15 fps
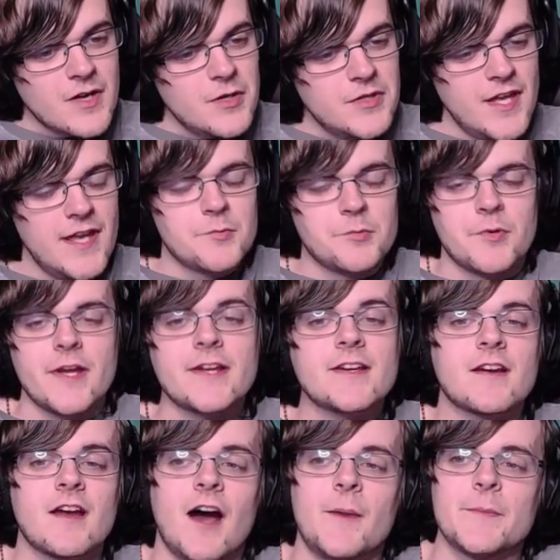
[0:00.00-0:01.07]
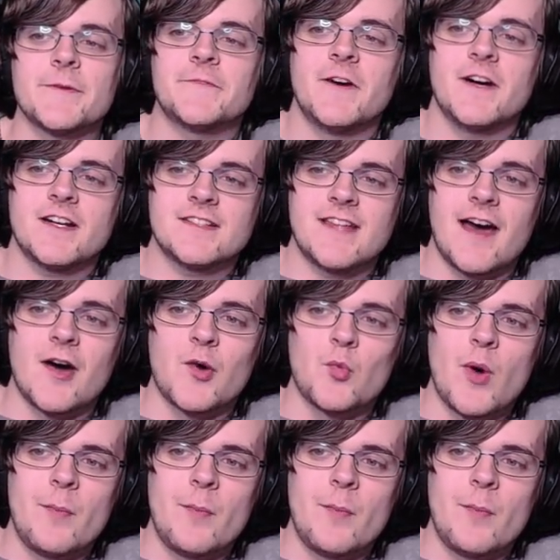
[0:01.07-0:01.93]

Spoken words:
Okay, Rick, calm the fuck down,